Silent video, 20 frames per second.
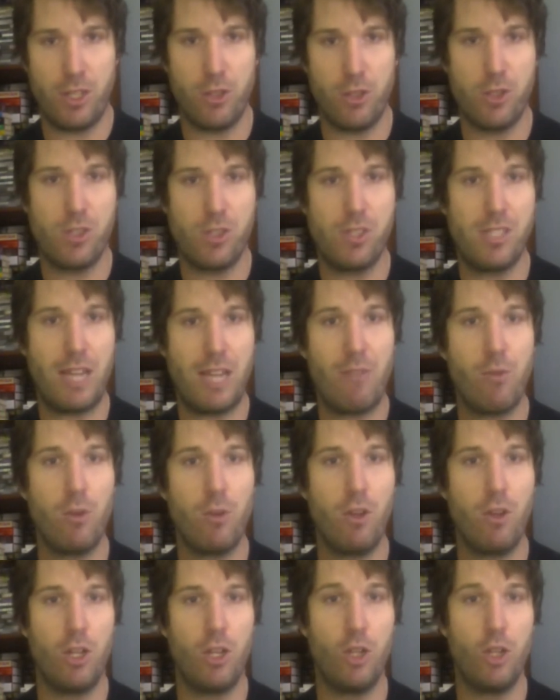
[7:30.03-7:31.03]
There's
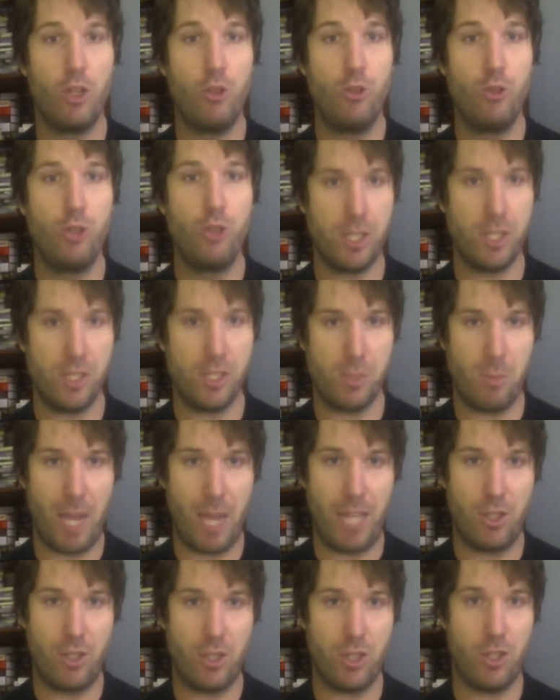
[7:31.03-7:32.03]
several allusions
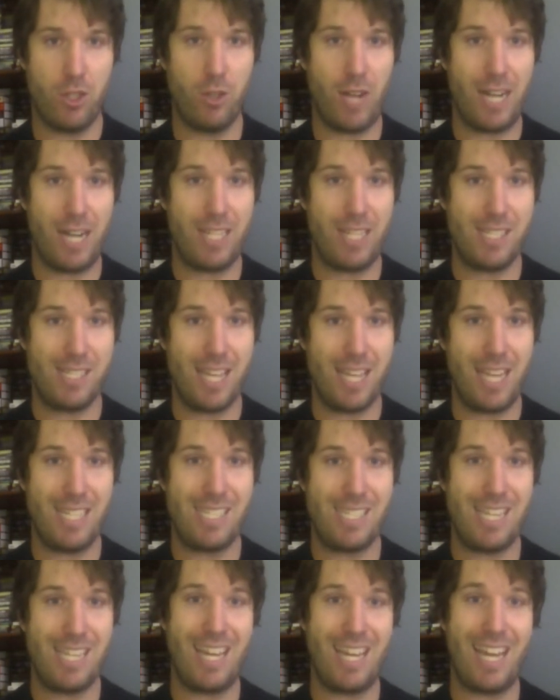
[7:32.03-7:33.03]
made to the United
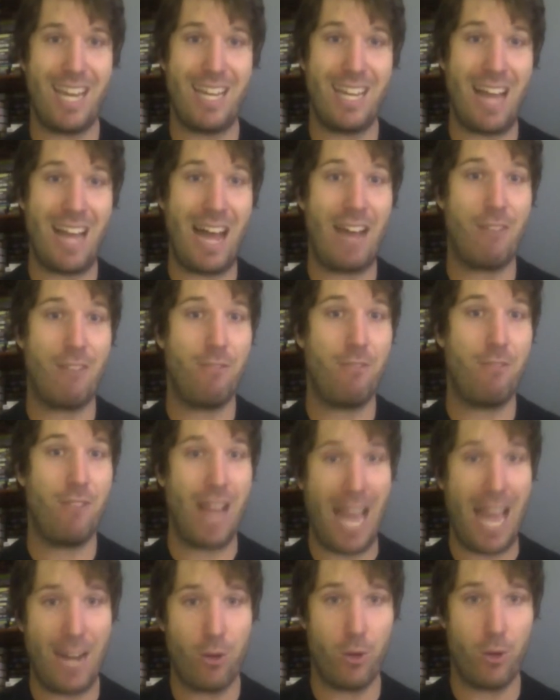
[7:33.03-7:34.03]
States in a not
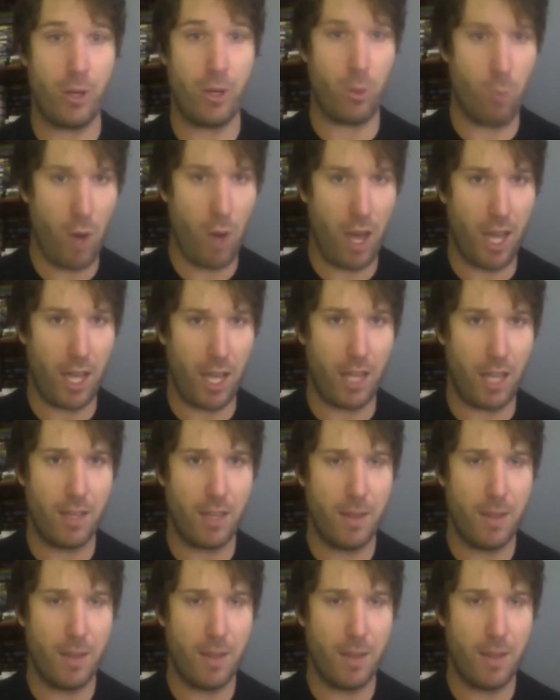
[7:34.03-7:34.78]
flattering way.